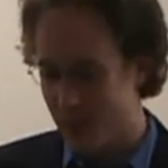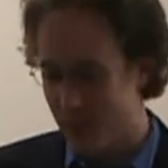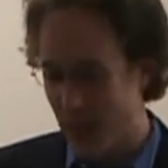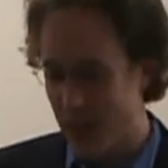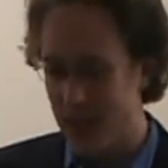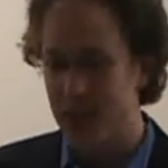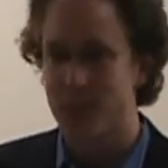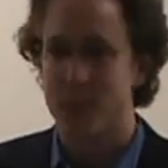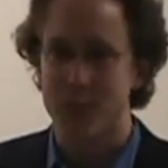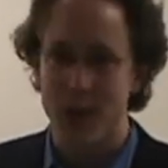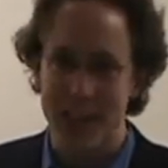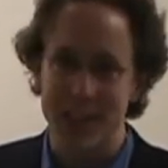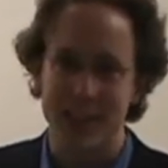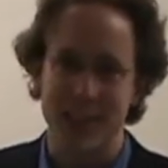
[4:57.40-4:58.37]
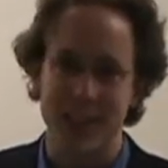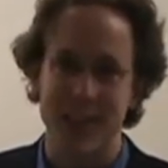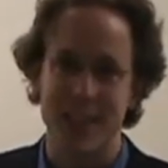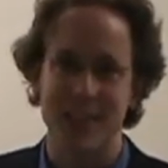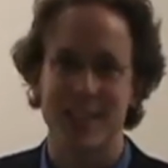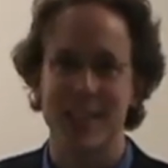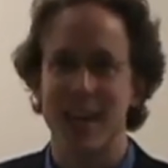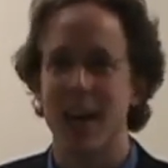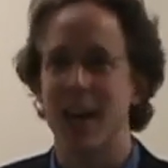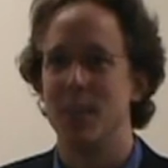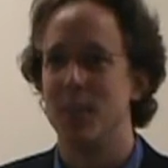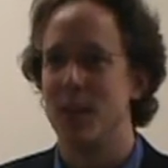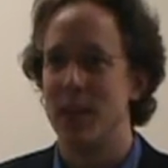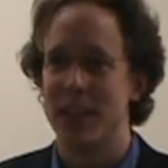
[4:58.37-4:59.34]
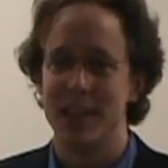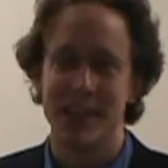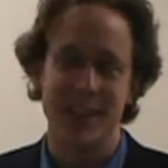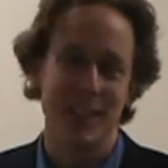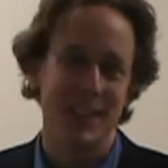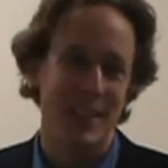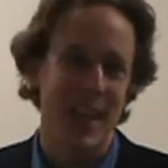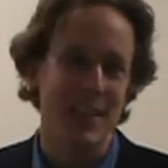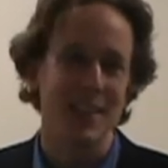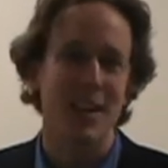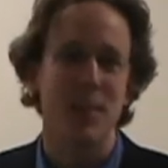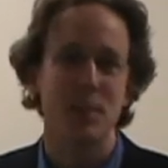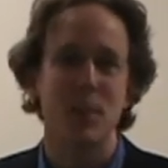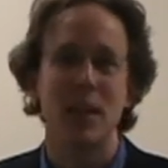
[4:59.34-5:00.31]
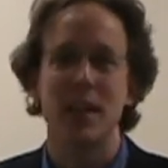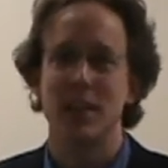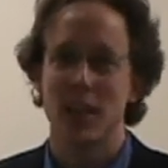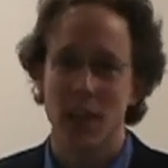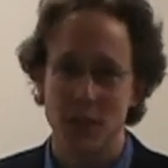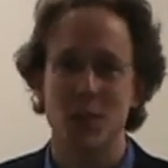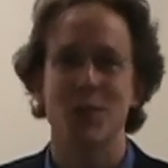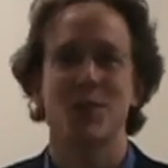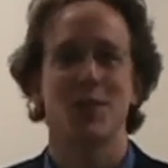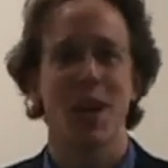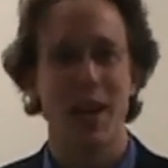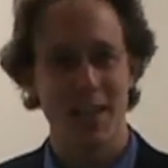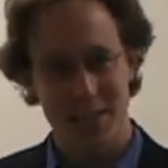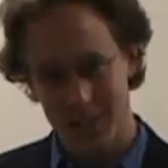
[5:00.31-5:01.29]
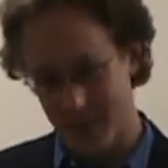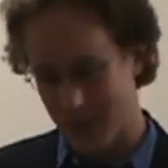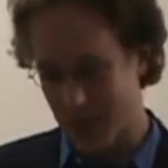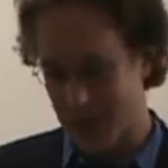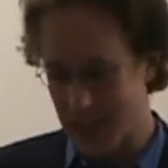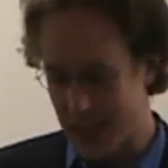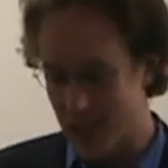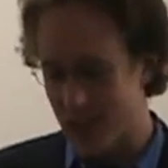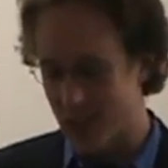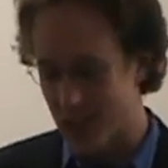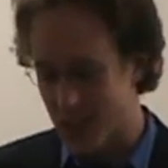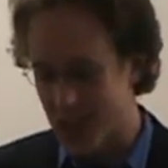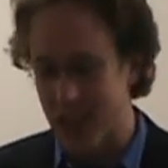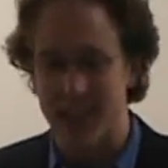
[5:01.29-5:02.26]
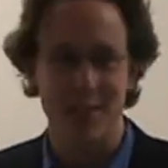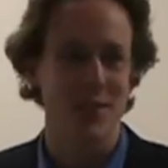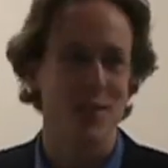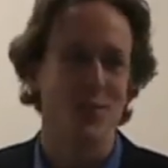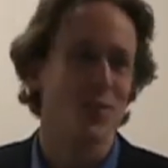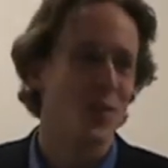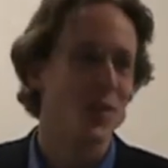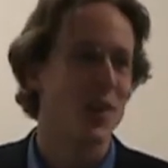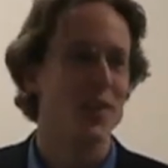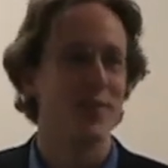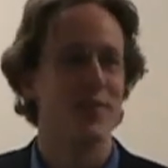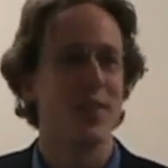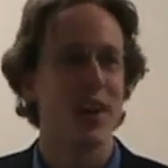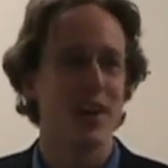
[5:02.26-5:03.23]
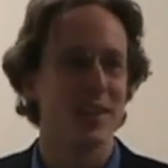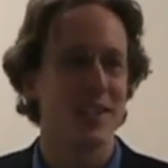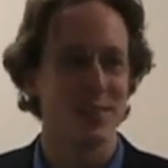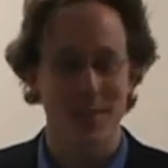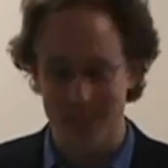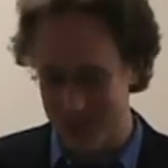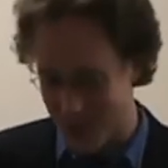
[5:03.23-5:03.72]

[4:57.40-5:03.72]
fell prey to this, it ended up being not so scientifically interesting, just more of something